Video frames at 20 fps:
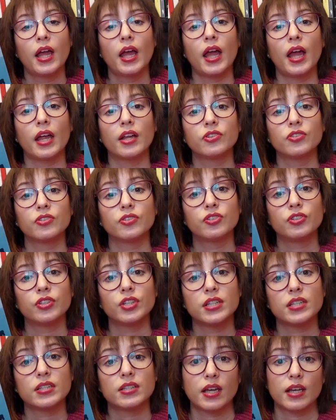and she
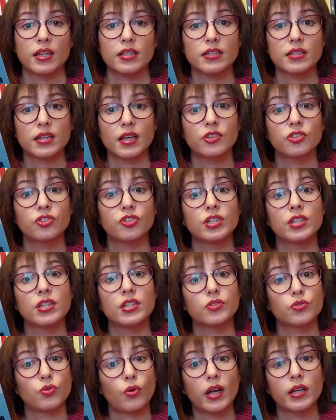says that she
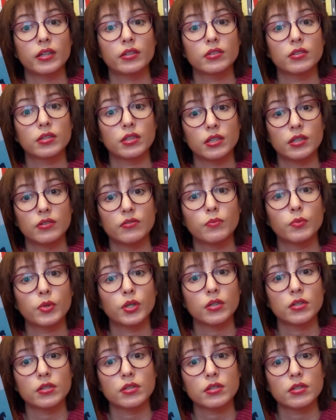is trying to leave
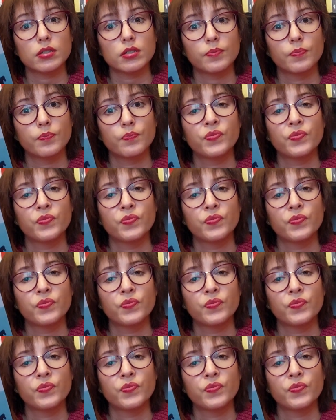Manosque.